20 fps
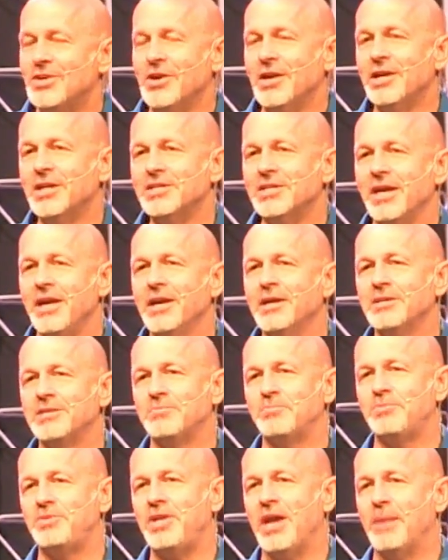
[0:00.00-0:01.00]
So
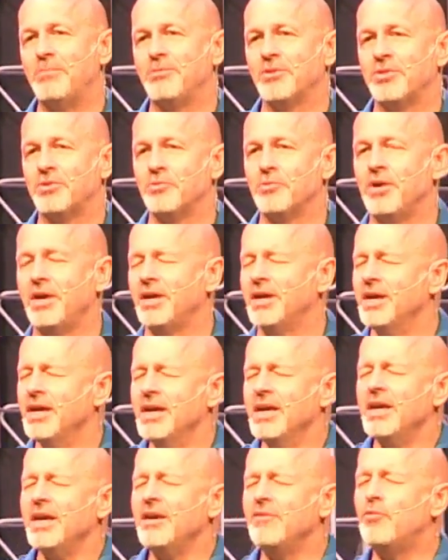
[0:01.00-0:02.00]
here's chapter 3.
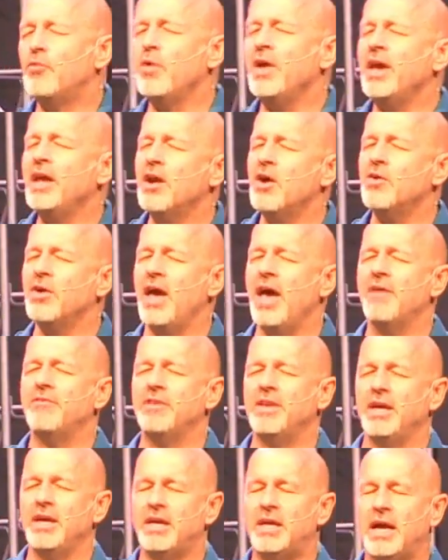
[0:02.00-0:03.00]
If we don't
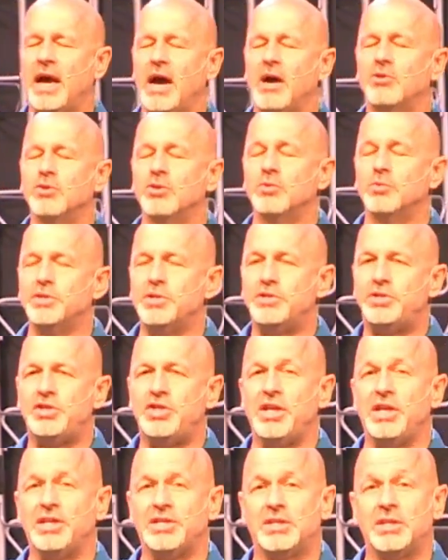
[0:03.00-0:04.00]
have an encounter with
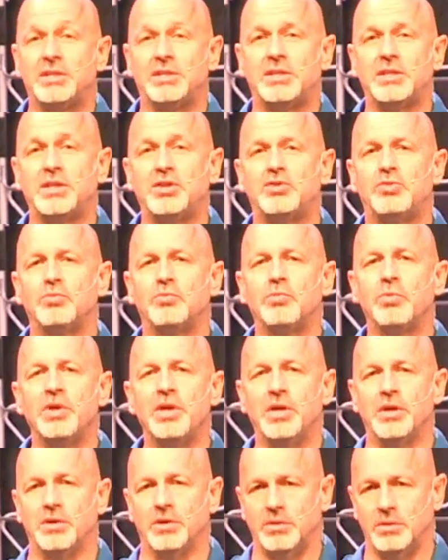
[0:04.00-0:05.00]
Jesus that's
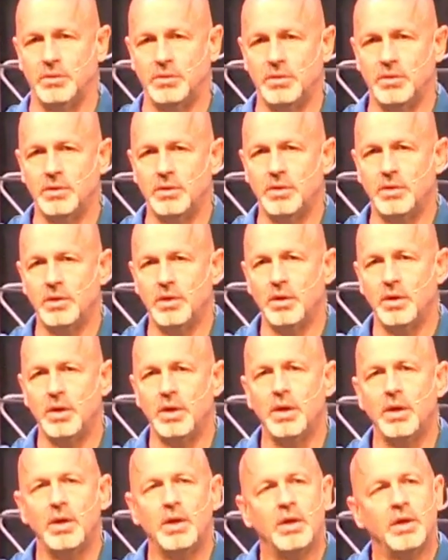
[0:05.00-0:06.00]
real,
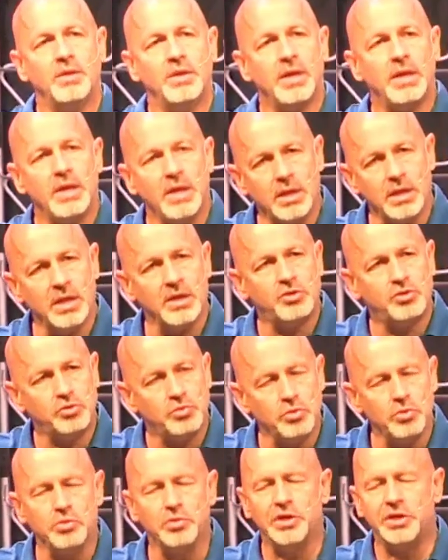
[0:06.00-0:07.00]
that
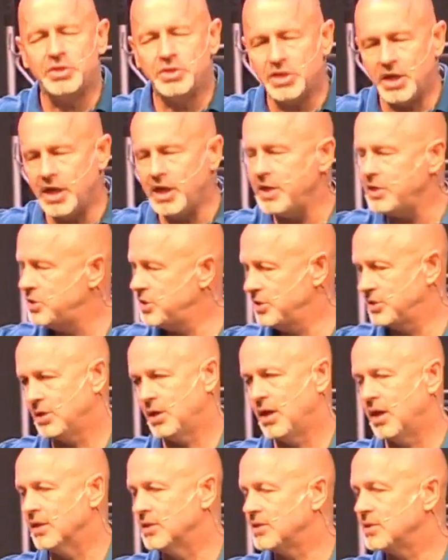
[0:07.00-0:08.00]
truly changes
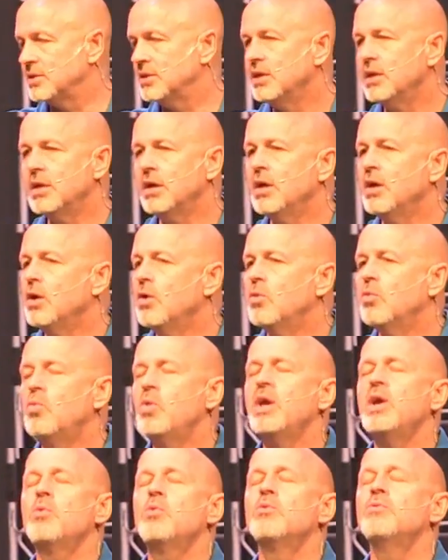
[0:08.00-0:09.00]
us,
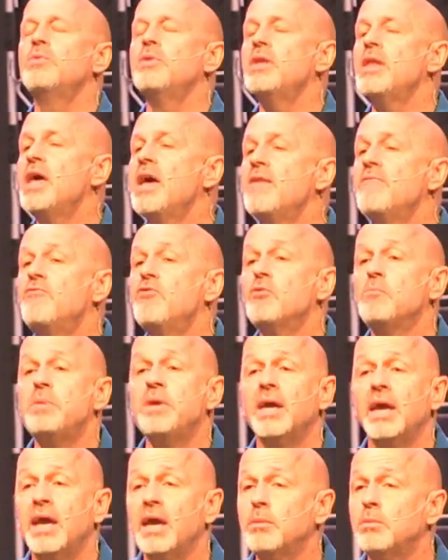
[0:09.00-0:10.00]
we will never
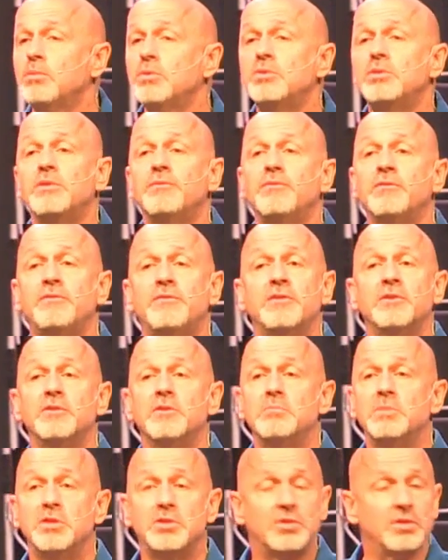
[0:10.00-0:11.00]
be able to fulfill
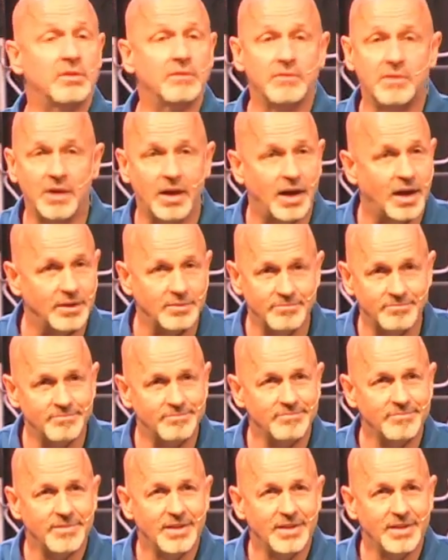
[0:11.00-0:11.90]
the mission of God.